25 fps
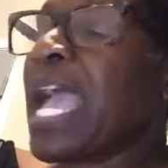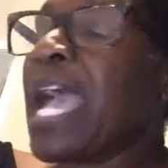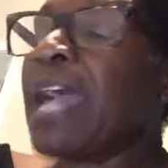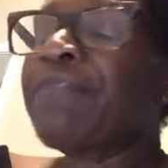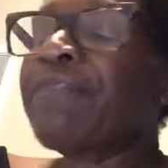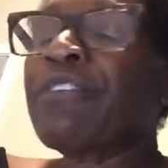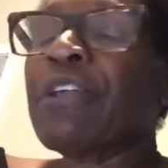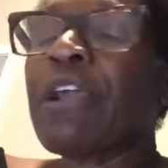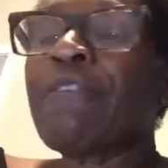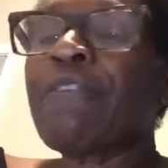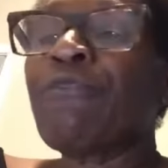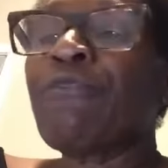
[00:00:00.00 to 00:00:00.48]

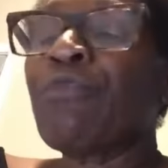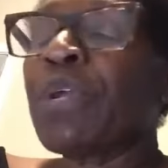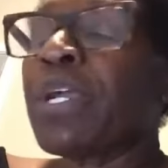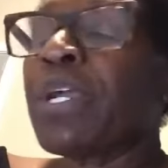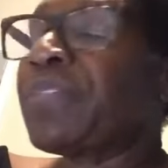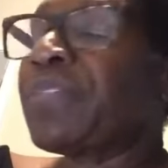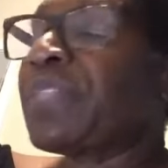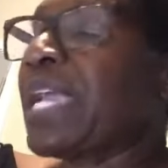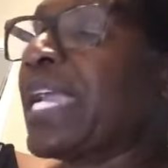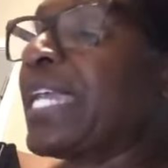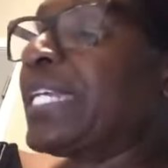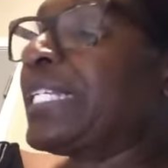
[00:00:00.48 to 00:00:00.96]
After I've
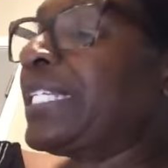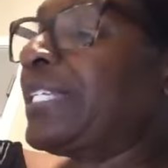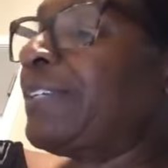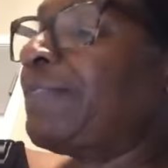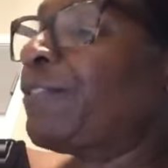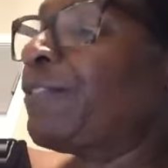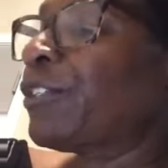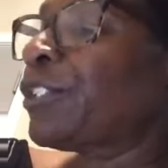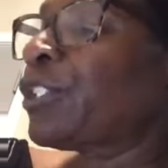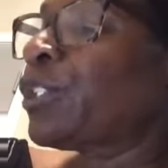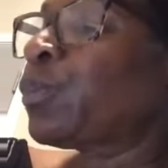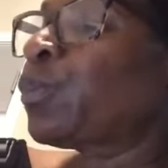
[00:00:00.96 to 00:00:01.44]
read the
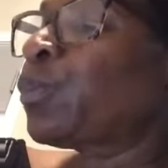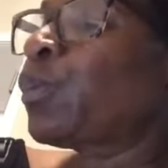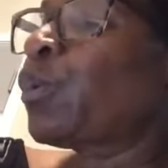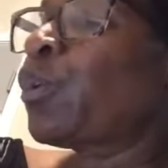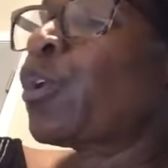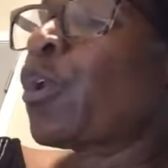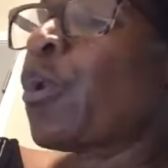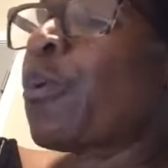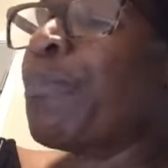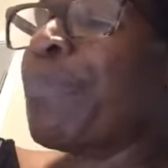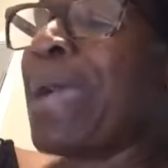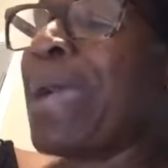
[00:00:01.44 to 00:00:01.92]
18 verses, we'll
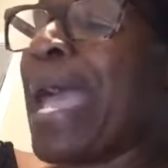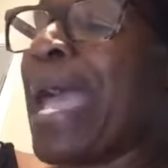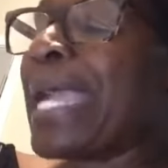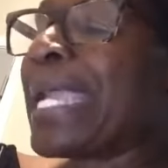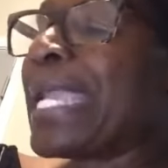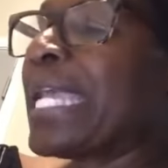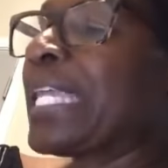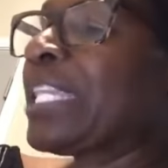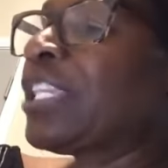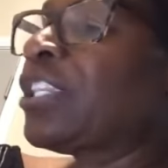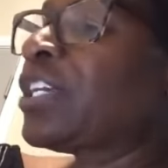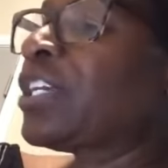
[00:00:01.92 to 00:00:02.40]
go
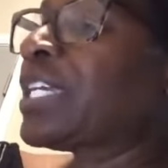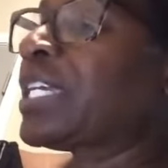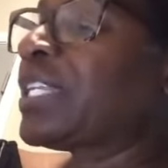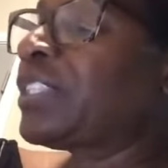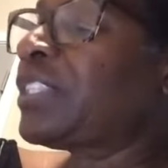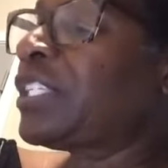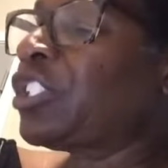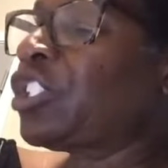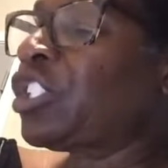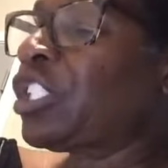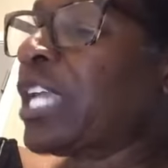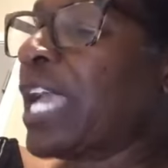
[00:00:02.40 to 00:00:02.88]
back and look
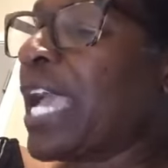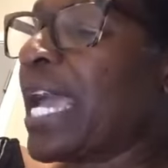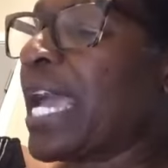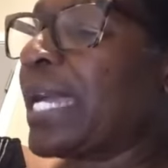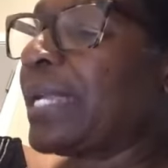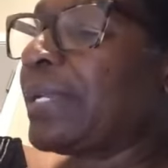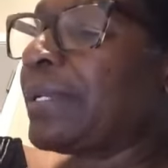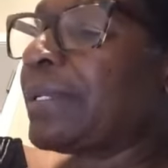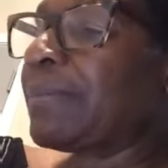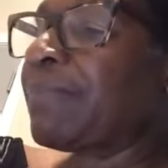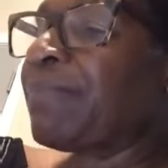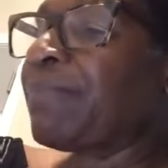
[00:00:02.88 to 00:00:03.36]
at the
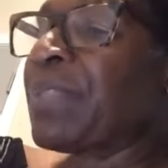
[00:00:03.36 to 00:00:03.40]
chat